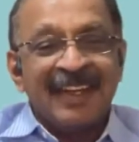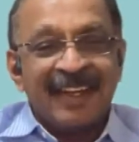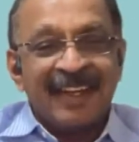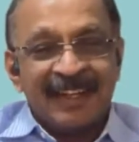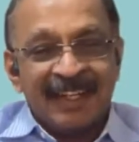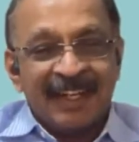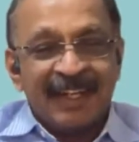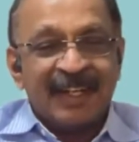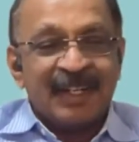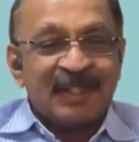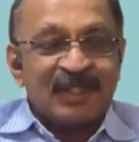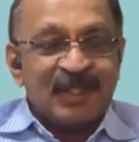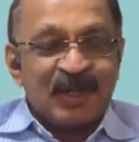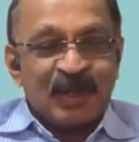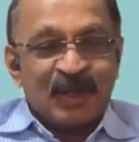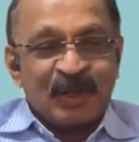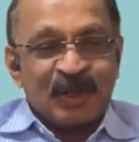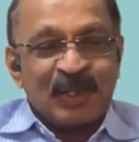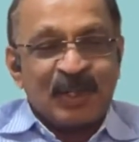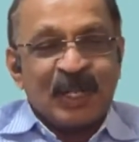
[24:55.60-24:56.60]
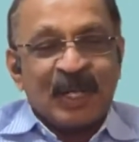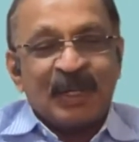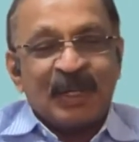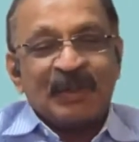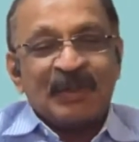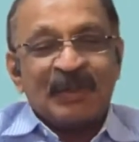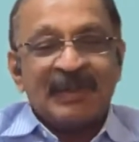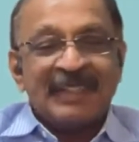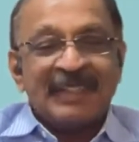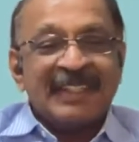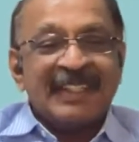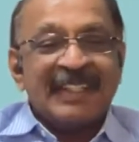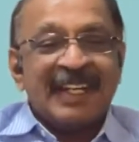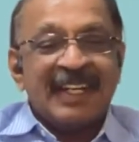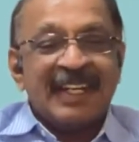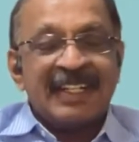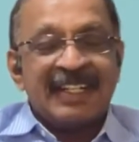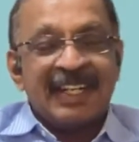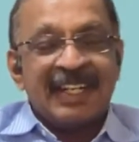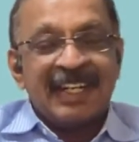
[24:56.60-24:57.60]
and then it slows down
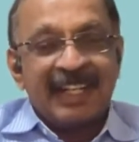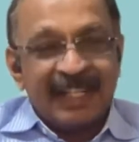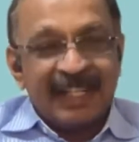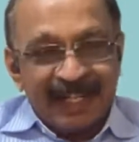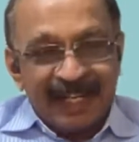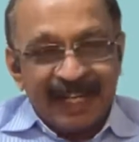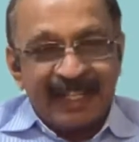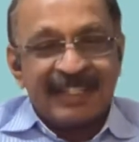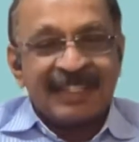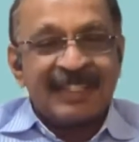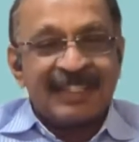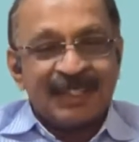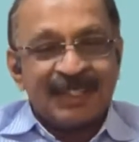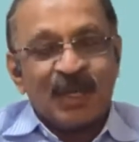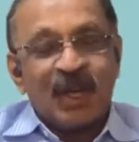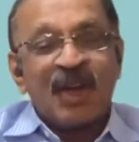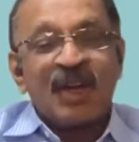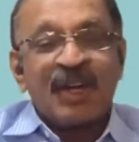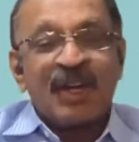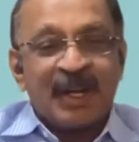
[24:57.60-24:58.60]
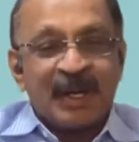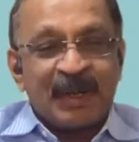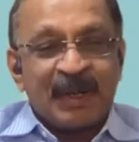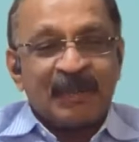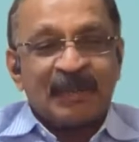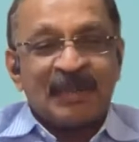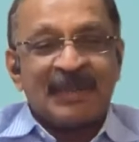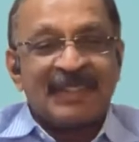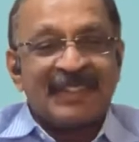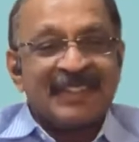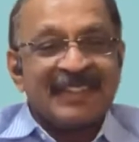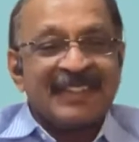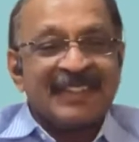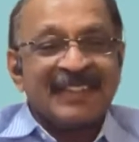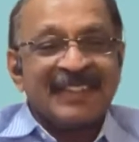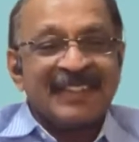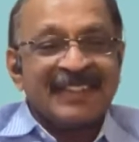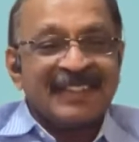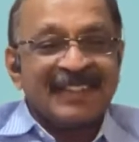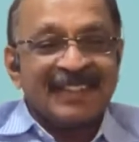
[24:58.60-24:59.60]
until the next shock comes.
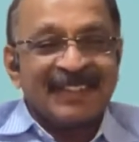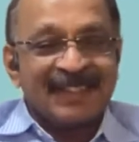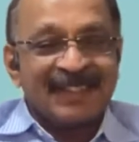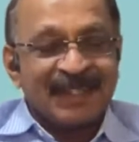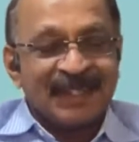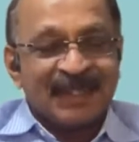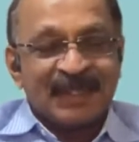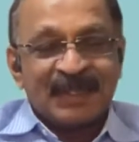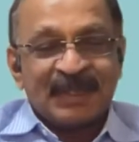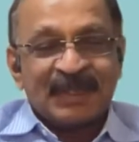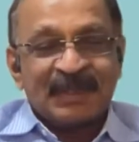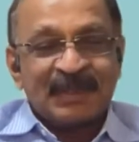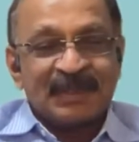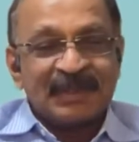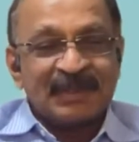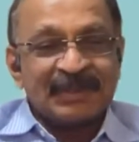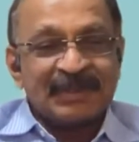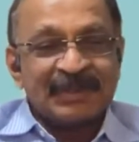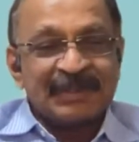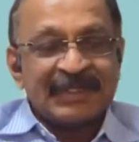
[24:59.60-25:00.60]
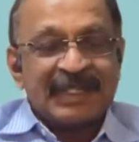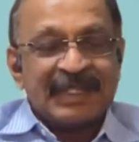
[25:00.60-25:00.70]
So,